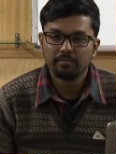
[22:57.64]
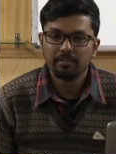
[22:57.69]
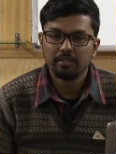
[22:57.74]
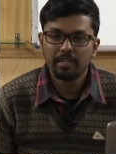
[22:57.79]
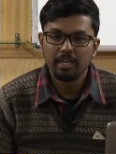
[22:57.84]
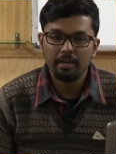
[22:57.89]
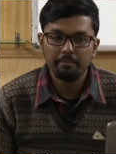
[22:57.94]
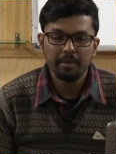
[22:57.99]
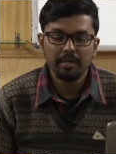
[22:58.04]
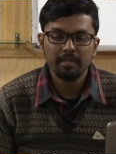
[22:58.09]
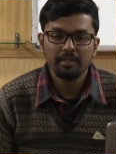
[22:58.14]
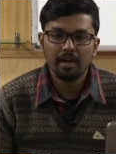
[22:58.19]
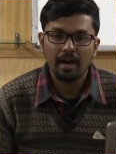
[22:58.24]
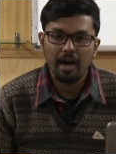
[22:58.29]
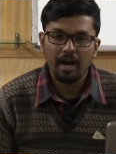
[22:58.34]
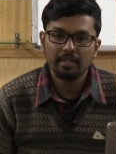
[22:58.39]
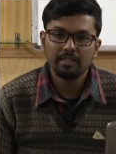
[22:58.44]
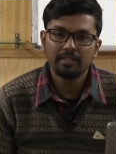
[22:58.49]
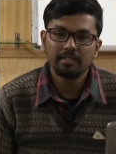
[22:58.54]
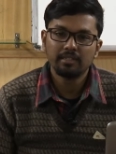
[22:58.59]
keeping the
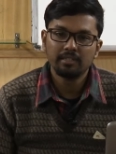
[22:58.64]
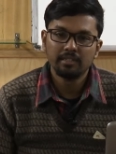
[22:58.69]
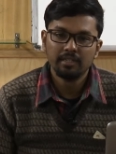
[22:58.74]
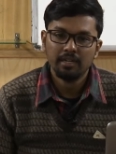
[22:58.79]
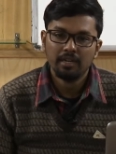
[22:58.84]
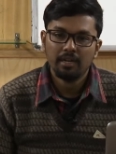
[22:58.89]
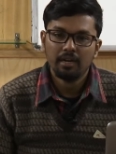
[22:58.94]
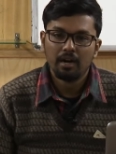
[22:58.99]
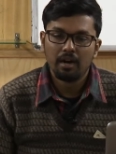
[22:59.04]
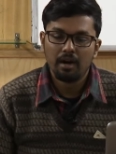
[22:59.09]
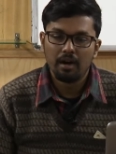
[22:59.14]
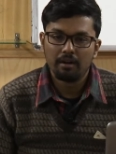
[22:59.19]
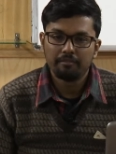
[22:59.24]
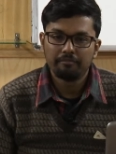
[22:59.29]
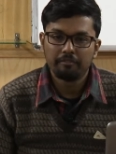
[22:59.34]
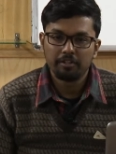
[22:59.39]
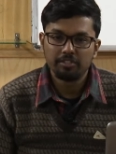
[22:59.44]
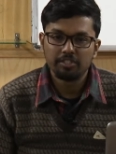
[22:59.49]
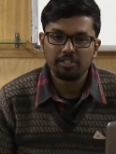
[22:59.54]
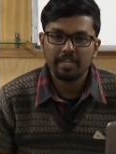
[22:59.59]
other
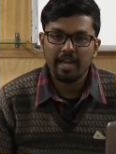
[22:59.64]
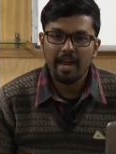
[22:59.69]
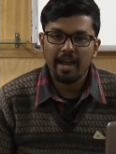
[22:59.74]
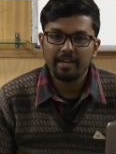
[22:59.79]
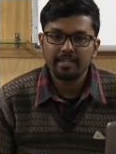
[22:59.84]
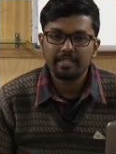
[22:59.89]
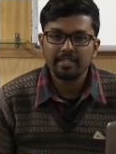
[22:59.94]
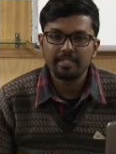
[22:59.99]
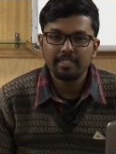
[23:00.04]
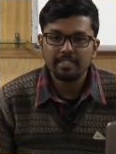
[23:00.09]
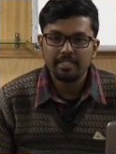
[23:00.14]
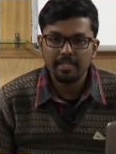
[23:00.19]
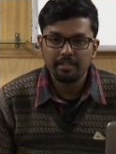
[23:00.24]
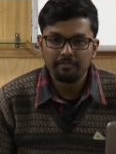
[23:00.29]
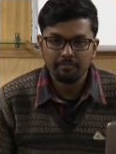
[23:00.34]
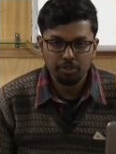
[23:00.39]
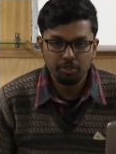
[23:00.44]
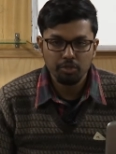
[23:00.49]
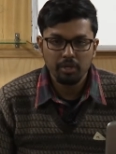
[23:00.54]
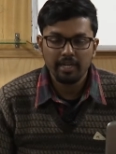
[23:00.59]
fonts
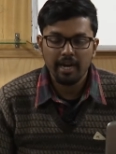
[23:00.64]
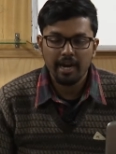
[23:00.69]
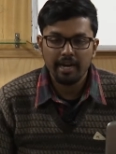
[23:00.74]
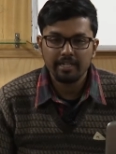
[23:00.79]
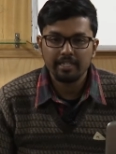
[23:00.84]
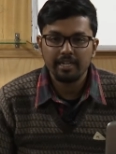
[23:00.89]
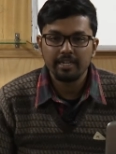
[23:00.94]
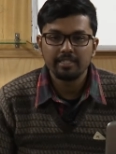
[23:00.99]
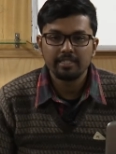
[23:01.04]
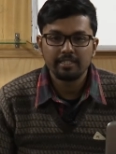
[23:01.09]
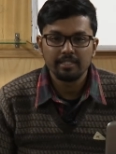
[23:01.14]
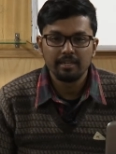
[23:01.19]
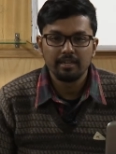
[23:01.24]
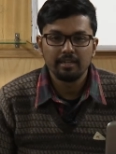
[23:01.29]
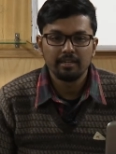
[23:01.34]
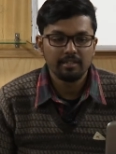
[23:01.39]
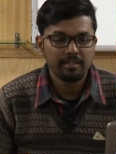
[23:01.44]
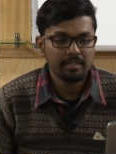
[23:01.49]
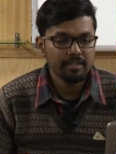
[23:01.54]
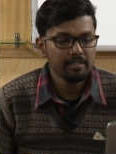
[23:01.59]
visual
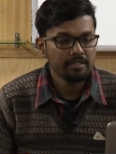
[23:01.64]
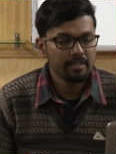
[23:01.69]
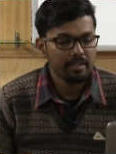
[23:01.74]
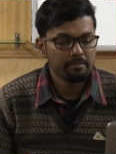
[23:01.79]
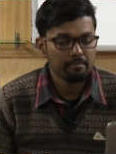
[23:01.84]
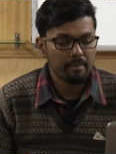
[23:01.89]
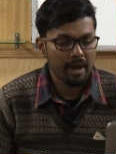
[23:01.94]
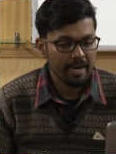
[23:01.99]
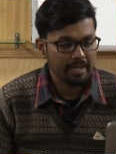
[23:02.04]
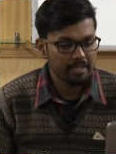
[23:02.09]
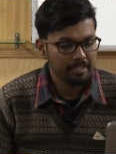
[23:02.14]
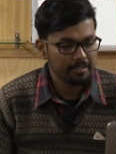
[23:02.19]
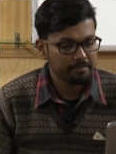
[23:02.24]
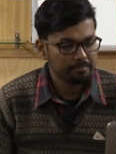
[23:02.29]
characteristics in mind.